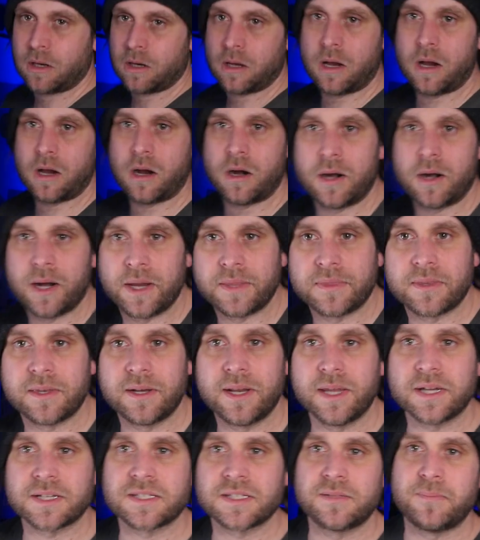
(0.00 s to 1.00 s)
All right, the
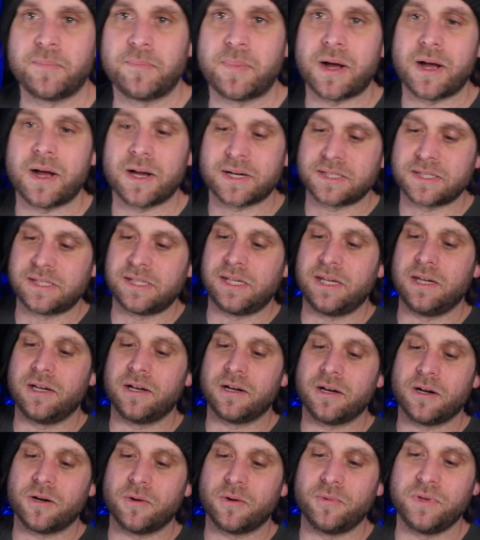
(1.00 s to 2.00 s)
next box
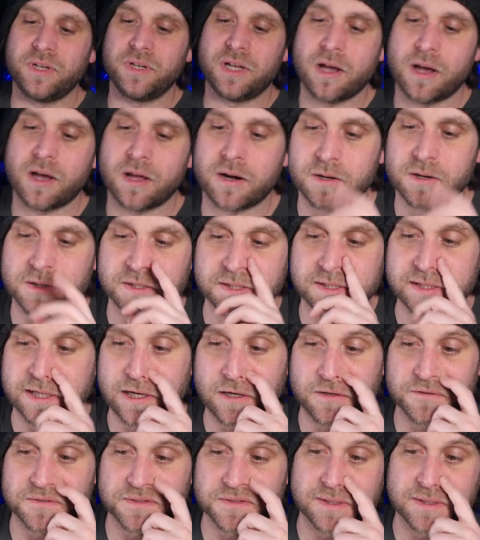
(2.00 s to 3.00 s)
here, we got ourselves